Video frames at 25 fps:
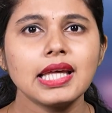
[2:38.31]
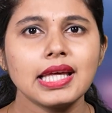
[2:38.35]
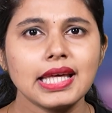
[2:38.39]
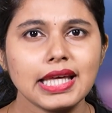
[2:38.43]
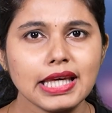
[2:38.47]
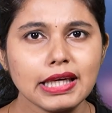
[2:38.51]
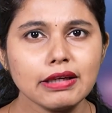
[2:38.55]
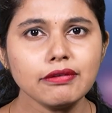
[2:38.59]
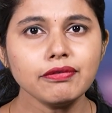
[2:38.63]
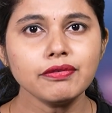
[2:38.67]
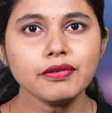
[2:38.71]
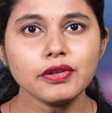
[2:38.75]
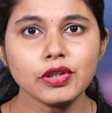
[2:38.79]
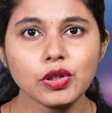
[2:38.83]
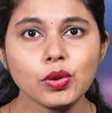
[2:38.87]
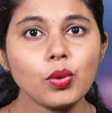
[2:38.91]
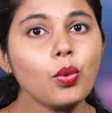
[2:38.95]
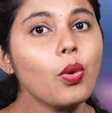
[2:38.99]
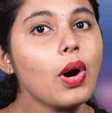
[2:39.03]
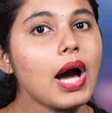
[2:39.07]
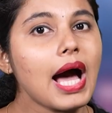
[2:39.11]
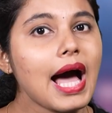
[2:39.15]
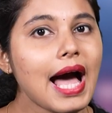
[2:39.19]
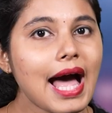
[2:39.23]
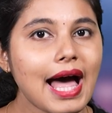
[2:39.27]
If
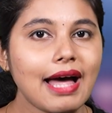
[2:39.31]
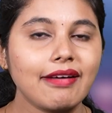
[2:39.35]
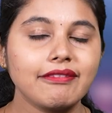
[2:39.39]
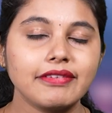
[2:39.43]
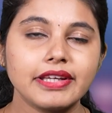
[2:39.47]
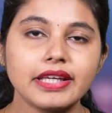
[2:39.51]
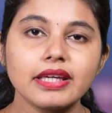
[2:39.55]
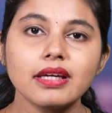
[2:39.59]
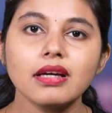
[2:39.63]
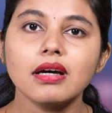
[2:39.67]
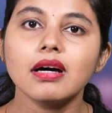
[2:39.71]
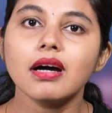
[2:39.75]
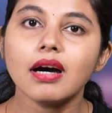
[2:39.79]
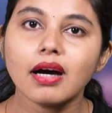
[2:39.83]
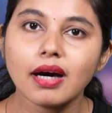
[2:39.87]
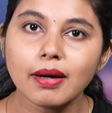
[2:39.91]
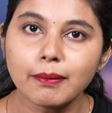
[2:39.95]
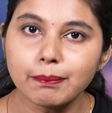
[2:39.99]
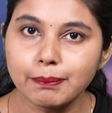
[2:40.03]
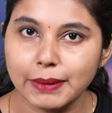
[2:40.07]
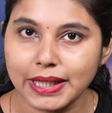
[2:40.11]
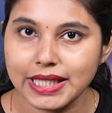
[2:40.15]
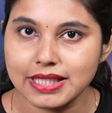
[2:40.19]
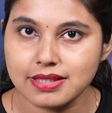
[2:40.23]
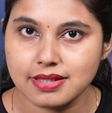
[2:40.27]
you having
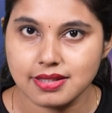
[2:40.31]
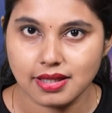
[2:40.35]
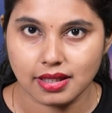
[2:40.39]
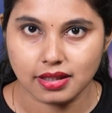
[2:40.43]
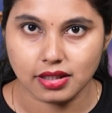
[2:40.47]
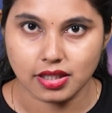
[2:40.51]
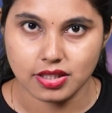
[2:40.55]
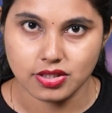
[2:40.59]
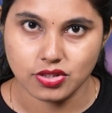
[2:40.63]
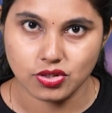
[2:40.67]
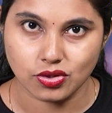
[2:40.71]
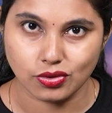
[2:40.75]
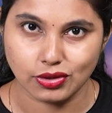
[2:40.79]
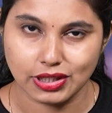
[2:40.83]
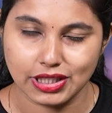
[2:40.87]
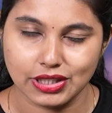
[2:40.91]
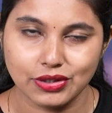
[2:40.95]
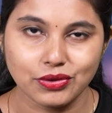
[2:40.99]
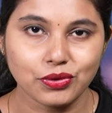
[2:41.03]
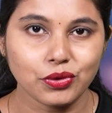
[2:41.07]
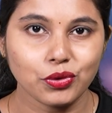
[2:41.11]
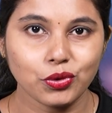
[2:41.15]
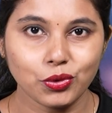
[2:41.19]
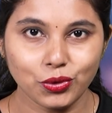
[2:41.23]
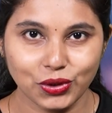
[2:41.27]
a pizza restaurant,
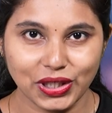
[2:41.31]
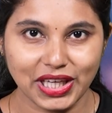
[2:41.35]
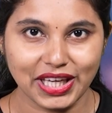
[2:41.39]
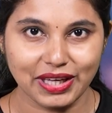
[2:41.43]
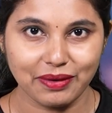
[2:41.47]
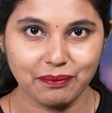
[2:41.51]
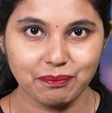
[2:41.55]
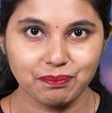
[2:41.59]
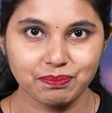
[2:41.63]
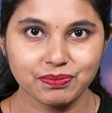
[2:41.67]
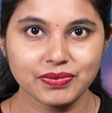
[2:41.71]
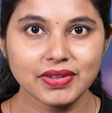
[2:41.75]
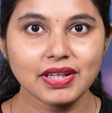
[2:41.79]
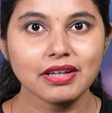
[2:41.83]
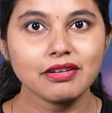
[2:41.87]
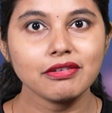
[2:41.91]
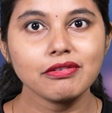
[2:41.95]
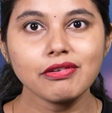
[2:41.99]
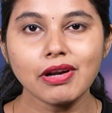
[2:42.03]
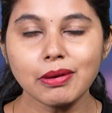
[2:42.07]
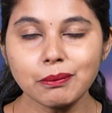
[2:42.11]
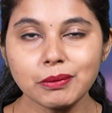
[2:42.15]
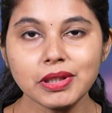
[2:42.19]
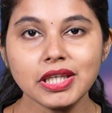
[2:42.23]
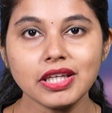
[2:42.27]
okay,
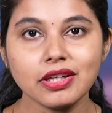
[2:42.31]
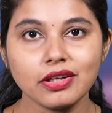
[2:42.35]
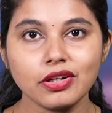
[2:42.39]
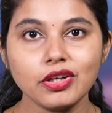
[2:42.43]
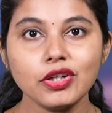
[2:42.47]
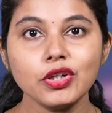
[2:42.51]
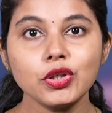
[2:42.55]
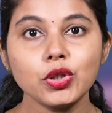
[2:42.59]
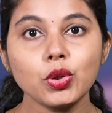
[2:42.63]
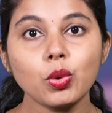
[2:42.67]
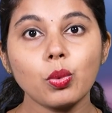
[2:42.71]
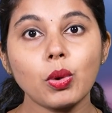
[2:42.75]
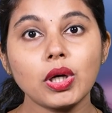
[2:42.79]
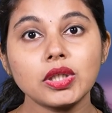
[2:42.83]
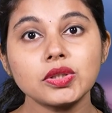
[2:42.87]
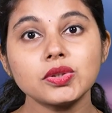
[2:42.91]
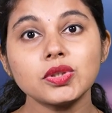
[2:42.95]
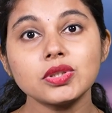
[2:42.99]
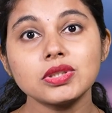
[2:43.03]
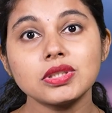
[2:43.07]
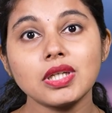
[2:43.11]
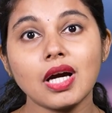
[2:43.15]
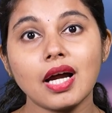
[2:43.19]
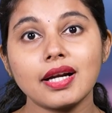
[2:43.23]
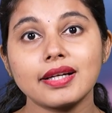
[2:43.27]
from here you want
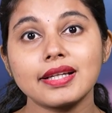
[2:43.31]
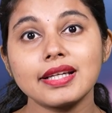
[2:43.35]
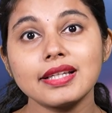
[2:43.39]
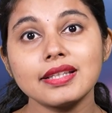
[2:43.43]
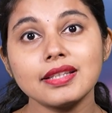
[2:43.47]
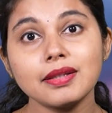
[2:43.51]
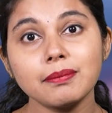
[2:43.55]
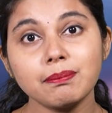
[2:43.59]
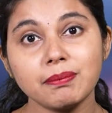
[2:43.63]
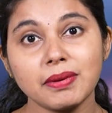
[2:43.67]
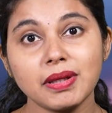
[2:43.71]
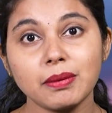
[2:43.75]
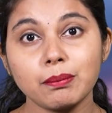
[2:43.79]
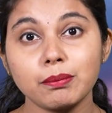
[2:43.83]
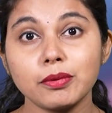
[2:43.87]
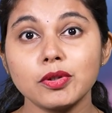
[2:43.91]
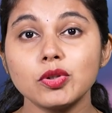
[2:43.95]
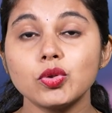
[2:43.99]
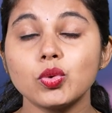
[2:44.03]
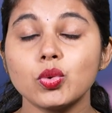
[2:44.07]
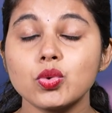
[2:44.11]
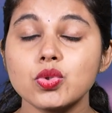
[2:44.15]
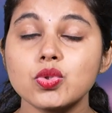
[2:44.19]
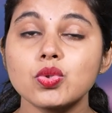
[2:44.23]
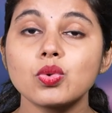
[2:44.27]
to target the people
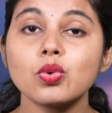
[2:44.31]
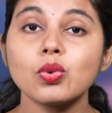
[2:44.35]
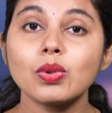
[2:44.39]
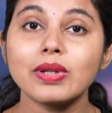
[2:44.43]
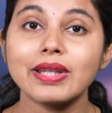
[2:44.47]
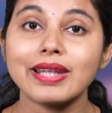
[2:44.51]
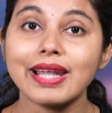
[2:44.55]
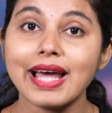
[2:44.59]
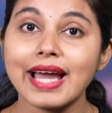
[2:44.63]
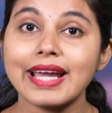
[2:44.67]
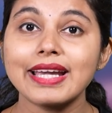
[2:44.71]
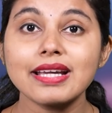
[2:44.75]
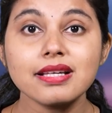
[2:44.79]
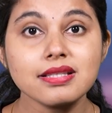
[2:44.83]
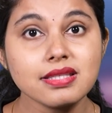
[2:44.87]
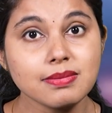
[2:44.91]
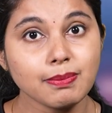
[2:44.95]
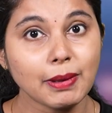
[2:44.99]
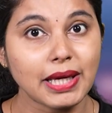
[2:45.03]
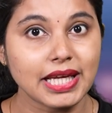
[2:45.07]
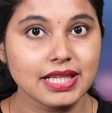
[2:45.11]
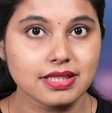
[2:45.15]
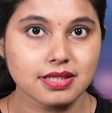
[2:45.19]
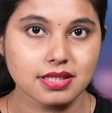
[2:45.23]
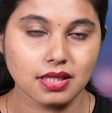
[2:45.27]
those who likes
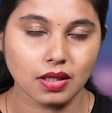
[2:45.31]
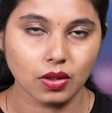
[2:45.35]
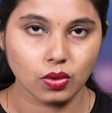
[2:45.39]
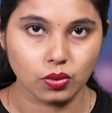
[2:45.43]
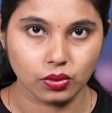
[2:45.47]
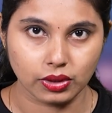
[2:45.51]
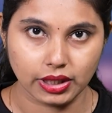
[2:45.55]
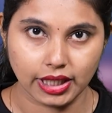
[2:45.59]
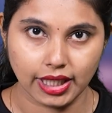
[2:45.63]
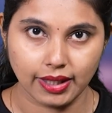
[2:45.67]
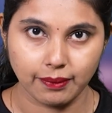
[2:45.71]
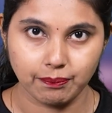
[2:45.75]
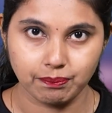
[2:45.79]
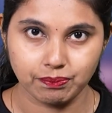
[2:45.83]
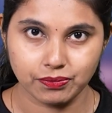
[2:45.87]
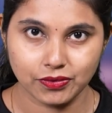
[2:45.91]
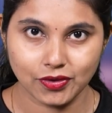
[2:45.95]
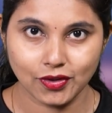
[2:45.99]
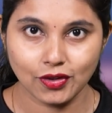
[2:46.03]
pizza only.